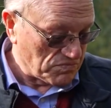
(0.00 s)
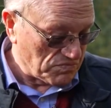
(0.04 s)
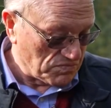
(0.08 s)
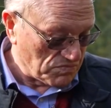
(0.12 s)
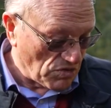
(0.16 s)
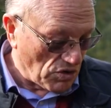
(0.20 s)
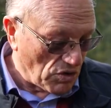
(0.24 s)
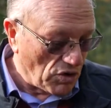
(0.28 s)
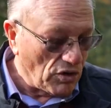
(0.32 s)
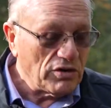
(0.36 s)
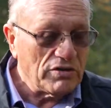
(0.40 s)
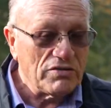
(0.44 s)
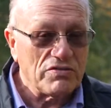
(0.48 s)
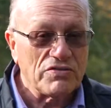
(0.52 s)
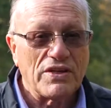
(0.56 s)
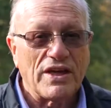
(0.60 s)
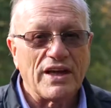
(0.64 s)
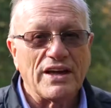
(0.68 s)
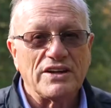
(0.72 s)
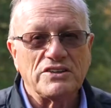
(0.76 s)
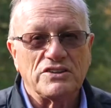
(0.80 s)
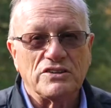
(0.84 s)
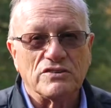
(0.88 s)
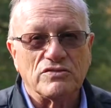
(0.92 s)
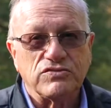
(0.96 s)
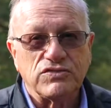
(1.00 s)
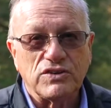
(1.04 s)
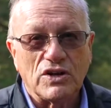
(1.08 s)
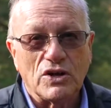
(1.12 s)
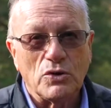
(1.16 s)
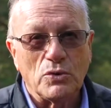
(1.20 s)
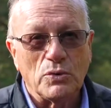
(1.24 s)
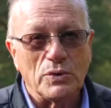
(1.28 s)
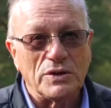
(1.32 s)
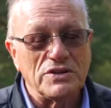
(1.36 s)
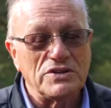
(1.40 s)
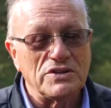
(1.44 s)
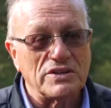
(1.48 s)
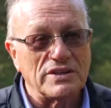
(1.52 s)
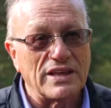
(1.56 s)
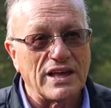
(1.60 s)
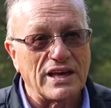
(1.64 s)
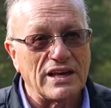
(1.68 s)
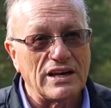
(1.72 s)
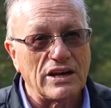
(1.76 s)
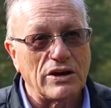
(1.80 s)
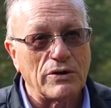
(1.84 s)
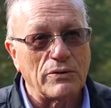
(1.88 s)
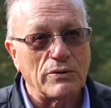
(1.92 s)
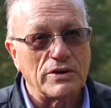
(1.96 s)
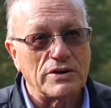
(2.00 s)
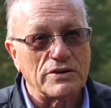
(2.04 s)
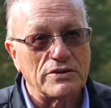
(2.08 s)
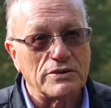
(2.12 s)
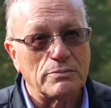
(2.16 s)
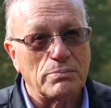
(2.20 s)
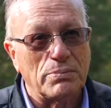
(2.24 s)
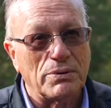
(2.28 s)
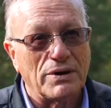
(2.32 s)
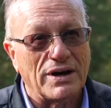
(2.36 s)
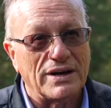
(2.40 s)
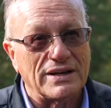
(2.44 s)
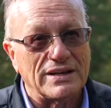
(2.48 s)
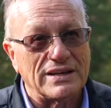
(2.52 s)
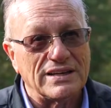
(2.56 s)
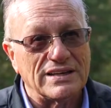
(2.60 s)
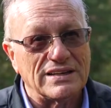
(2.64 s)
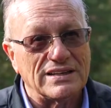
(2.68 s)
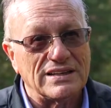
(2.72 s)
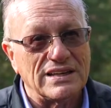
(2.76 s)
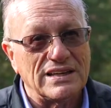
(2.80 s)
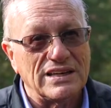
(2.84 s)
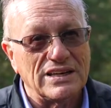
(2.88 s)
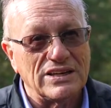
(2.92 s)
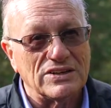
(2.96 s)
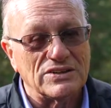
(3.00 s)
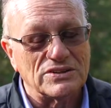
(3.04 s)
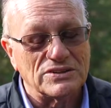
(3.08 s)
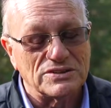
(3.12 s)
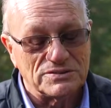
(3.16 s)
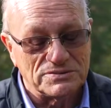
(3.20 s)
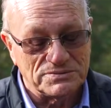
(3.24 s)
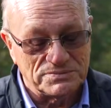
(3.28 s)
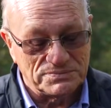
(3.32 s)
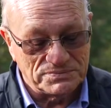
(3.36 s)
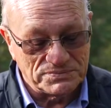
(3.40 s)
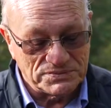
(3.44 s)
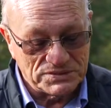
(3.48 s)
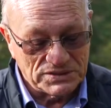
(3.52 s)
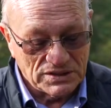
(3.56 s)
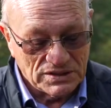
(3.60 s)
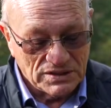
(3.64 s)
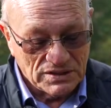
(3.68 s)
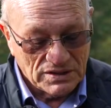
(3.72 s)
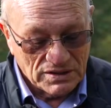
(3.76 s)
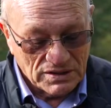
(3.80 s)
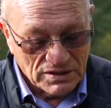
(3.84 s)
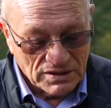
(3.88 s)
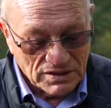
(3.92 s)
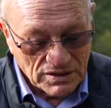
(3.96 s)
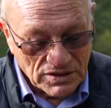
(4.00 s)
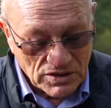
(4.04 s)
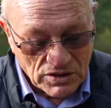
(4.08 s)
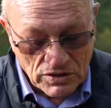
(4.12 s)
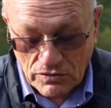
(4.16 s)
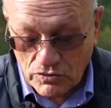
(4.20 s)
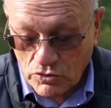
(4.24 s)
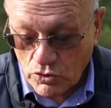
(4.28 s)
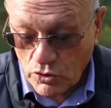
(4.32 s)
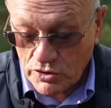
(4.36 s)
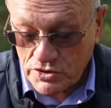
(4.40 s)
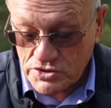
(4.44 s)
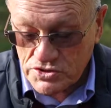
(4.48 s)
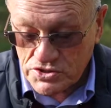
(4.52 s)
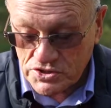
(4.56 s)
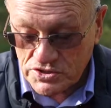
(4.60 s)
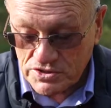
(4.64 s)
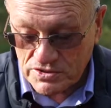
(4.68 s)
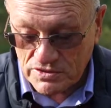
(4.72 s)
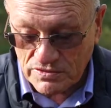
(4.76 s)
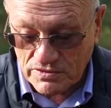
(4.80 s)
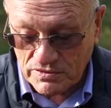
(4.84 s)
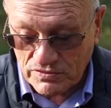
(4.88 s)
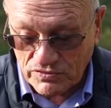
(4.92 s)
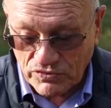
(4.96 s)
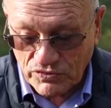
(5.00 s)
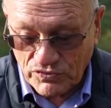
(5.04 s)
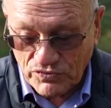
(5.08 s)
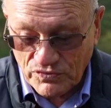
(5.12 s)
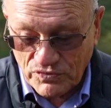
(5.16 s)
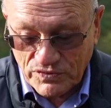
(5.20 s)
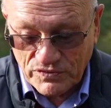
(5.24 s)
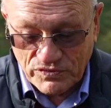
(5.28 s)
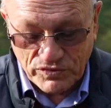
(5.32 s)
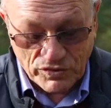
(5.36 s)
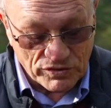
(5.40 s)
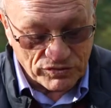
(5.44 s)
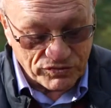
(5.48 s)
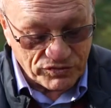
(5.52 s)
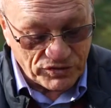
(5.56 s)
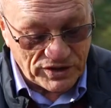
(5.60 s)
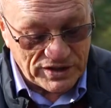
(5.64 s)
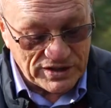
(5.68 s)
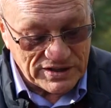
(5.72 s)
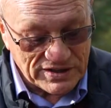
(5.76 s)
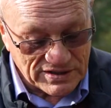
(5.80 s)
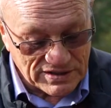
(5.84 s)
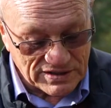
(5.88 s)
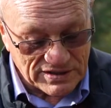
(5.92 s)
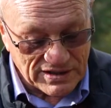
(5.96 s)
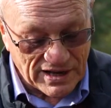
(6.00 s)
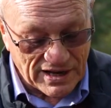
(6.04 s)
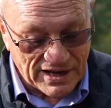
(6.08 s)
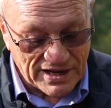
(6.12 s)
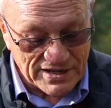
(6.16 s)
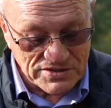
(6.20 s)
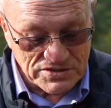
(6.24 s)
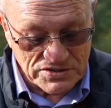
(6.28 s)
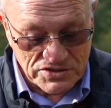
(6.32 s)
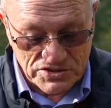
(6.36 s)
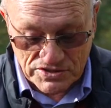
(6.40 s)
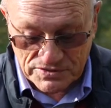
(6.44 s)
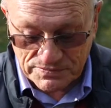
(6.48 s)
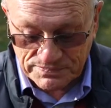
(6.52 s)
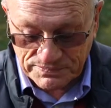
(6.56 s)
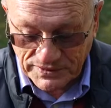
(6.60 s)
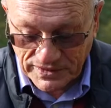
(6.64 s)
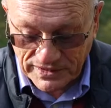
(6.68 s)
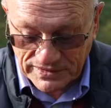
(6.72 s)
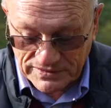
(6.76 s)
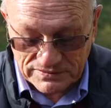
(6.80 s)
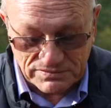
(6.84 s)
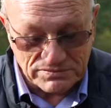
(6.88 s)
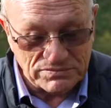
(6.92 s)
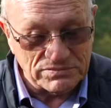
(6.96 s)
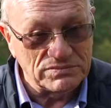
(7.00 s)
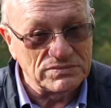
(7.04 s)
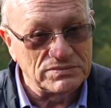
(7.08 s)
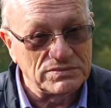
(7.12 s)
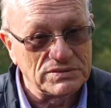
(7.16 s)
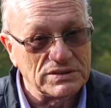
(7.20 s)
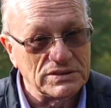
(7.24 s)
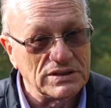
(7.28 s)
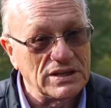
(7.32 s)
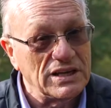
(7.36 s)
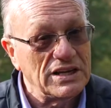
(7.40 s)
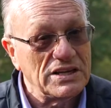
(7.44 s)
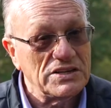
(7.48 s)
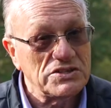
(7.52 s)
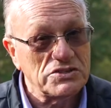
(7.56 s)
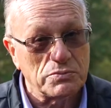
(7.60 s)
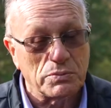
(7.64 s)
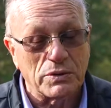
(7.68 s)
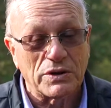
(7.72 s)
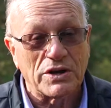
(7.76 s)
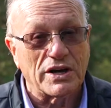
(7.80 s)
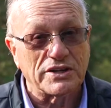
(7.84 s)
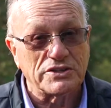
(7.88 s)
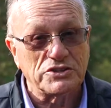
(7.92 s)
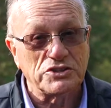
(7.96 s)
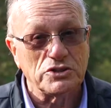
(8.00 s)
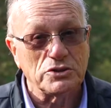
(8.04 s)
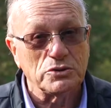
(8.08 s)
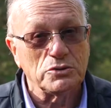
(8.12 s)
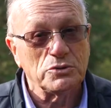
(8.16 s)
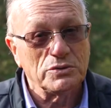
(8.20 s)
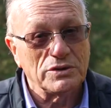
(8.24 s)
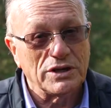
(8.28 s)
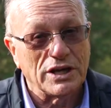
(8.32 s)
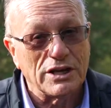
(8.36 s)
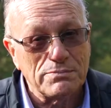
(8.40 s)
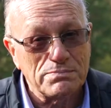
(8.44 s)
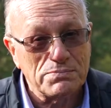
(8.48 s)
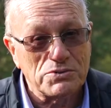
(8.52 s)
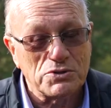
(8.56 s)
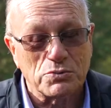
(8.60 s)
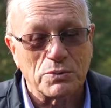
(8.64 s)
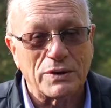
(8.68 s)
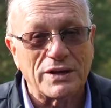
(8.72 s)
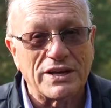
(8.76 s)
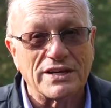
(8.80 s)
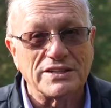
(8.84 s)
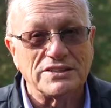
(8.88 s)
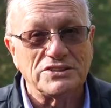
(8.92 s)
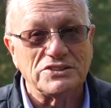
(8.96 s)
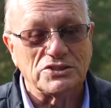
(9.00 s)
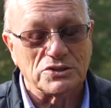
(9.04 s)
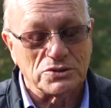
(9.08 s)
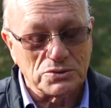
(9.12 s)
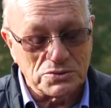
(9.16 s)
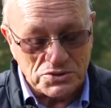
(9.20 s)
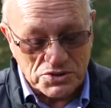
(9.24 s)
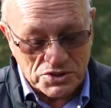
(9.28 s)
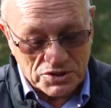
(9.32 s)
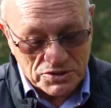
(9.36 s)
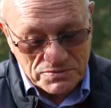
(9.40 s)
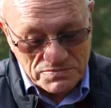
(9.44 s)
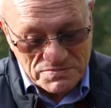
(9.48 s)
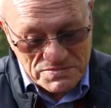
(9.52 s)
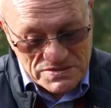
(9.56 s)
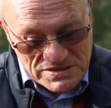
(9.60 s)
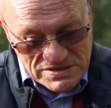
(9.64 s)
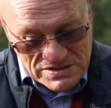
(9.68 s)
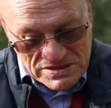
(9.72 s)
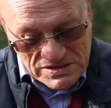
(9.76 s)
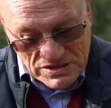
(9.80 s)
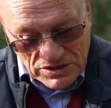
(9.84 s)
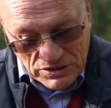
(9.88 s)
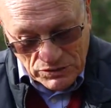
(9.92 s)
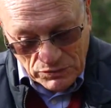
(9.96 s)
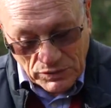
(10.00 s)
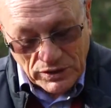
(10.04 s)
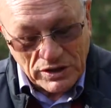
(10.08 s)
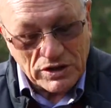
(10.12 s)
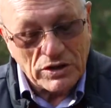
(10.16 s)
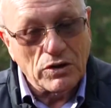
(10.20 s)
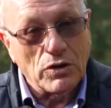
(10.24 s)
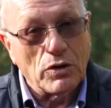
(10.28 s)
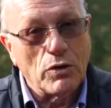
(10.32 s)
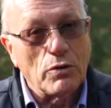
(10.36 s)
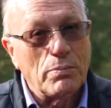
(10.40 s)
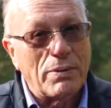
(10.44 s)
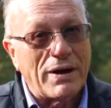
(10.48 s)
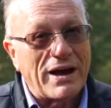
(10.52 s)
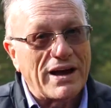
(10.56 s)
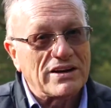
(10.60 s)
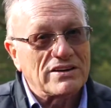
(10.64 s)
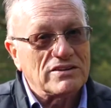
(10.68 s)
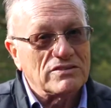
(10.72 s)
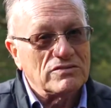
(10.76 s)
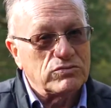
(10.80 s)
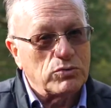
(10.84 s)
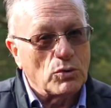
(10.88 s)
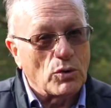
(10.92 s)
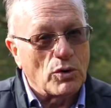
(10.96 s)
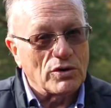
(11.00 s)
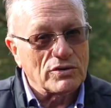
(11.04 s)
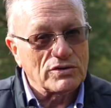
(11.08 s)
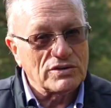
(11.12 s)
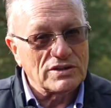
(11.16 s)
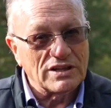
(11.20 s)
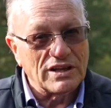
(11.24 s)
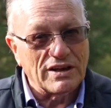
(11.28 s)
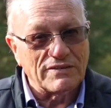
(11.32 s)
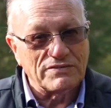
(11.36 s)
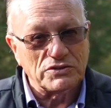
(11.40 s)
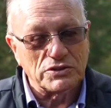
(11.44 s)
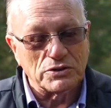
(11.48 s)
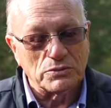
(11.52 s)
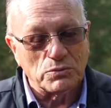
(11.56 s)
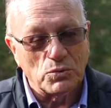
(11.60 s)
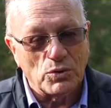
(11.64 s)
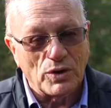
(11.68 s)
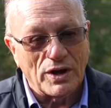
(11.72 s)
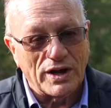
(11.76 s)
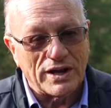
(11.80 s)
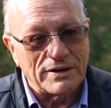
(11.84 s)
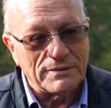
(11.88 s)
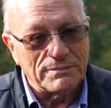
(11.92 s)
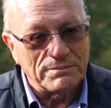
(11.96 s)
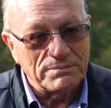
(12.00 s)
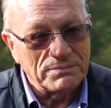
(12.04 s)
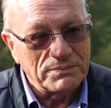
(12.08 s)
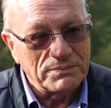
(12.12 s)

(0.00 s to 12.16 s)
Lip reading: all of that to flow into that area of the body and heal. Of course, for feet and hands and knees, we got 2, hips, we got 2, so we can go back and forth, left and right.